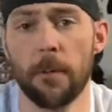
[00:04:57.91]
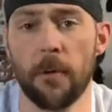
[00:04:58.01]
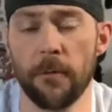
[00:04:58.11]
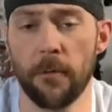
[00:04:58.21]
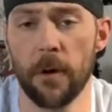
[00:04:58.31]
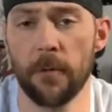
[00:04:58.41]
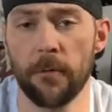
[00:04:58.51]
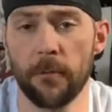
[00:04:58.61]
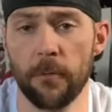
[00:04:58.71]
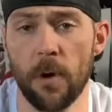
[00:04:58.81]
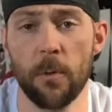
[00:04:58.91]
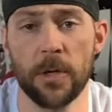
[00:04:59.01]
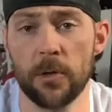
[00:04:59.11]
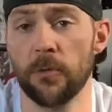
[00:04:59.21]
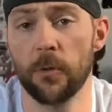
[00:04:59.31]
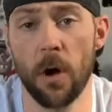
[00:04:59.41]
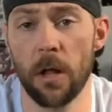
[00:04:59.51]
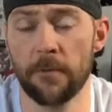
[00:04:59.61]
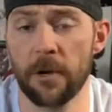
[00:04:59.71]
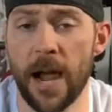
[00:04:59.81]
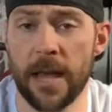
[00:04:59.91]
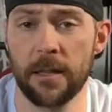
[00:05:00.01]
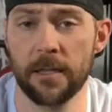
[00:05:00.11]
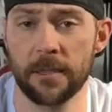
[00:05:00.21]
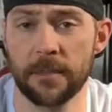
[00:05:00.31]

of what we do for all of our athletes.